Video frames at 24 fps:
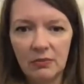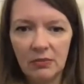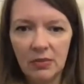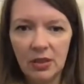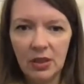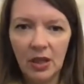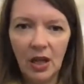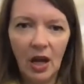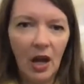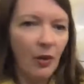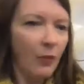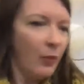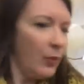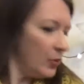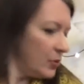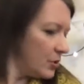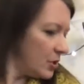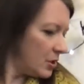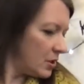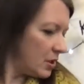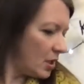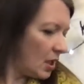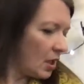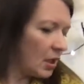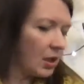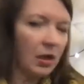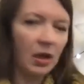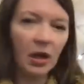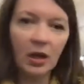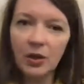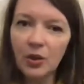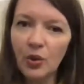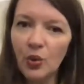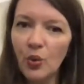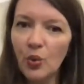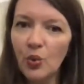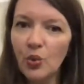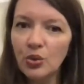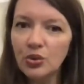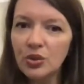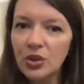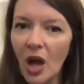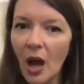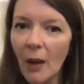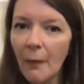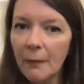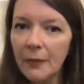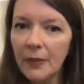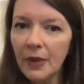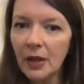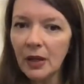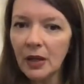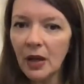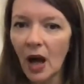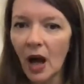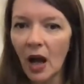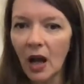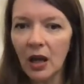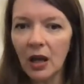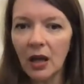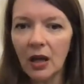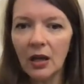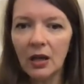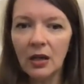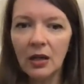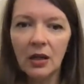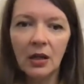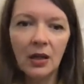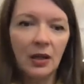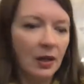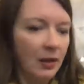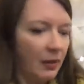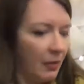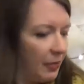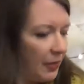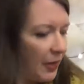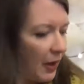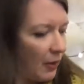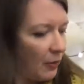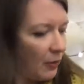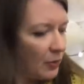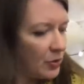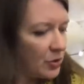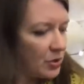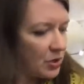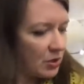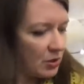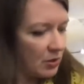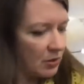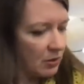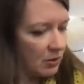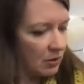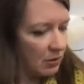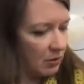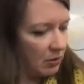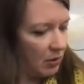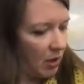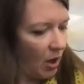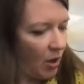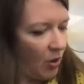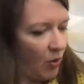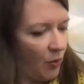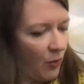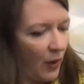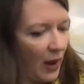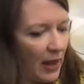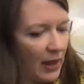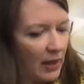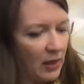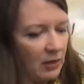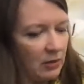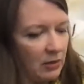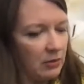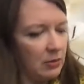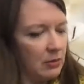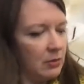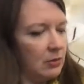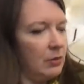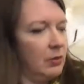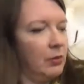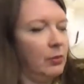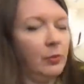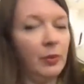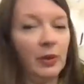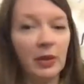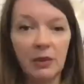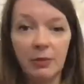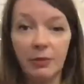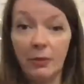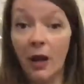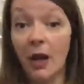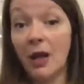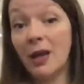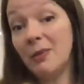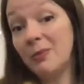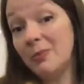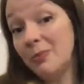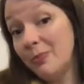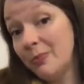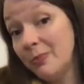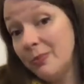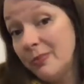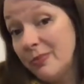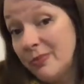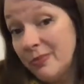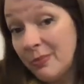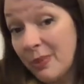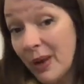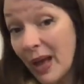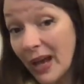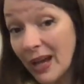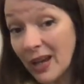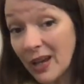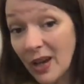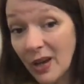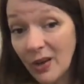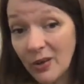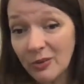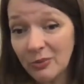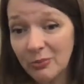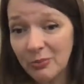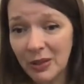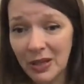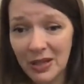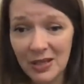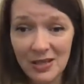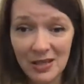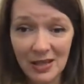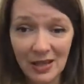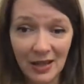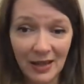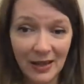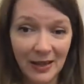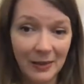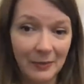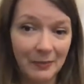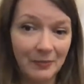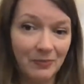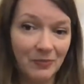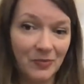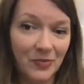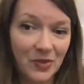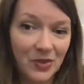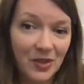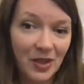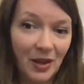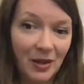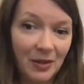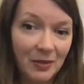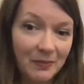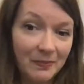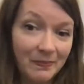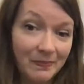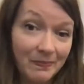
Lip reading: I wanted an autumnal color that would go well with my black coat, basically. So,